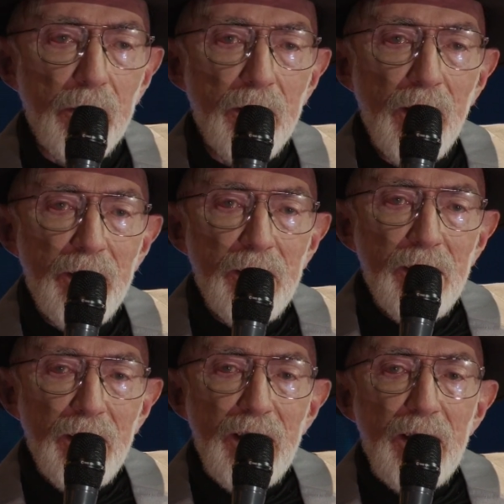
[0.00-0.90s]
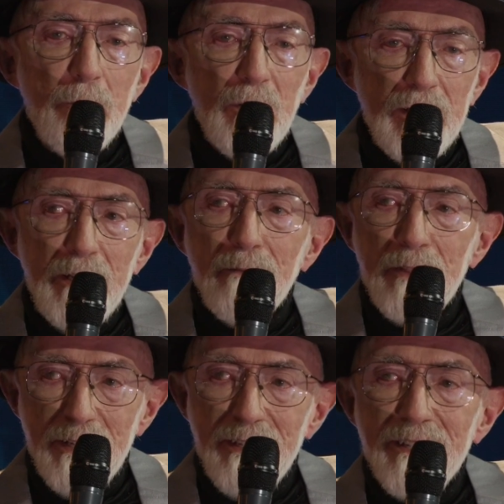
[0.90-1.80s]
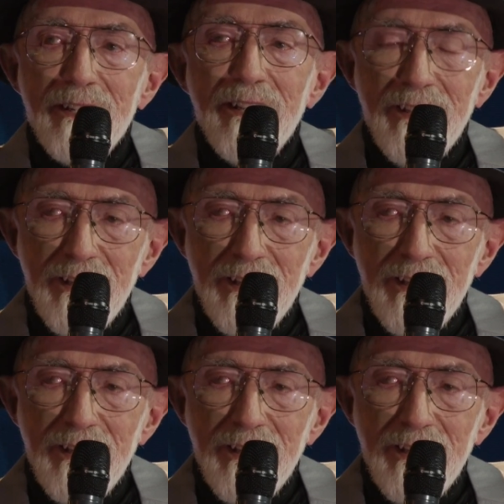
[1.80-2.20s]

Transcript: And he believed that